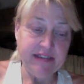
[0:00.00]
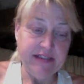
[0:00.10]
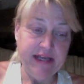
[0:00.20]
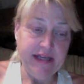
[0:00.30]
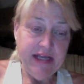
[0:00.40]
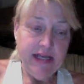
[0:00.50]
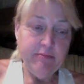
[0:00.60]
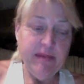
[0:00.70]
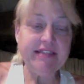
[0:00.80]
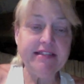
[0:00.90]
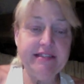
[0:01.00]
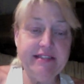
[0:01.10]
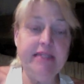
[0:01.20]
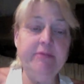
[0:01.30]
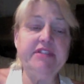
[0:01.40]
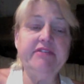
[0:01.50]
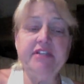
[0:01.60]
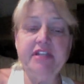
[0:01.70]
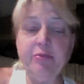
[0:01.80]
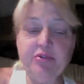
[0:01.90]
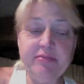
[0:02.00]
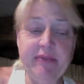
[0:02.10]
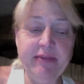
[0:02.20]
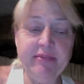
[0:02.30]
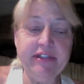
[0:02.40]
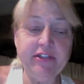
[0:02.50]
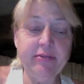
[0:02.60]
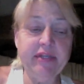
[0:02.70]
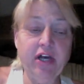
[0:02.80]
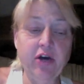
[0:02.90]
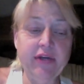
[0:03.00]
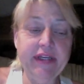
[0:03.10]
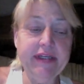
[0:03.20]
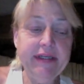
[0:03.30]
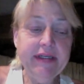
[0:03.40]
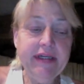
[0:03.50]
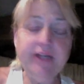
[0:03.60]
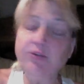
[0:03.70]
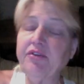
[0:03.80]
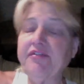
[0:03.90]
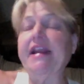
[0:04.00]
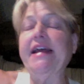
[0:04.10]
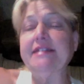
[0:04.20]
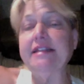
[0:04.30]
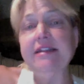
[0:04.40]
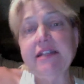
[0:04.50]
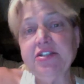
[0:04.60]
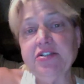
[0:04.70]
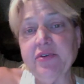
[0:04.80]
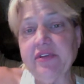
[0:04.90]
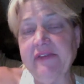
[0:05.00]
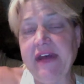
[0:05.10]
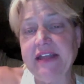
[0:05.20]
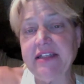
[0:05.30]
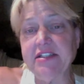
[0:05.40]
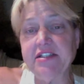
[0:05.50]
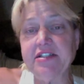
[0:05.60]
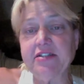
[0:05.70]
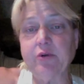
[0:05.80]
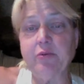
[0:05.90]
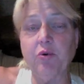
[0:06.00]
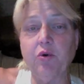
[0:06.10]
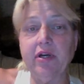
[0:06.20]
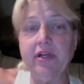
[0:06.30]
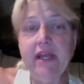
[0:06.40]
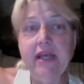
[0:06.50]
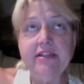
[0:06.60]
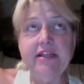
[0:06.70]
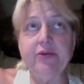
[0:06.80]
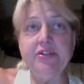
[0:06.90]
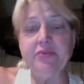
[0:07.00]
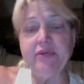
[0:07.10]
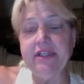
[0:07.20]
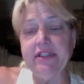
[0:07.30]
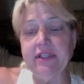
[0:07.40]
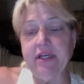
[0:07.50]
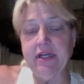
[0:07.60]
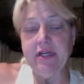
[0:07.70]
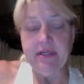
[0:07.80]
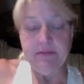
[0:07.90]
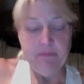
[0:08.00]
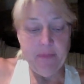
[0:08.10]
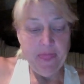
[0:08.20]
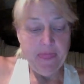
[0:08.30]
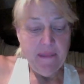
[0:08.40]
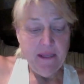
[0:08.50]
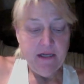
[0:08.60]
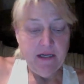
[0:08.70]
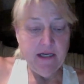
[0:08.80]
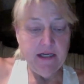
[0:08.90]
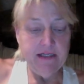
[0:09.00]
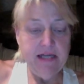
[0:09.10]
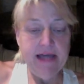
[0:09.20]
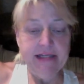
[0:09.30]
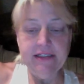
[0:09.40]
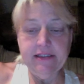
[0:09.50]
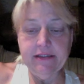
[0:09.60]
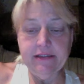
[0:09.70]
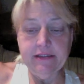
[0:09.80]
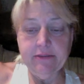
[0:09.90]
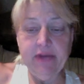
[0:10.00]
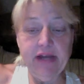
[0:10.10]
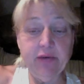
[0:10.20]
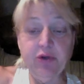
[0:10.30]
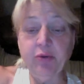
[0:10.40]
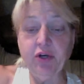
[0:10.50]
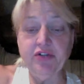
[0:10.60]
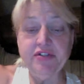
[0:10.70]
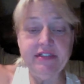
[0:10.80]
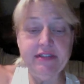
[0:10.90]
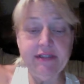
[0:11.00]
that makes it seem as if the numbers might be a little bit hokey. I don't know if that has anything to do with the fact that this is a report that was written not by a real person.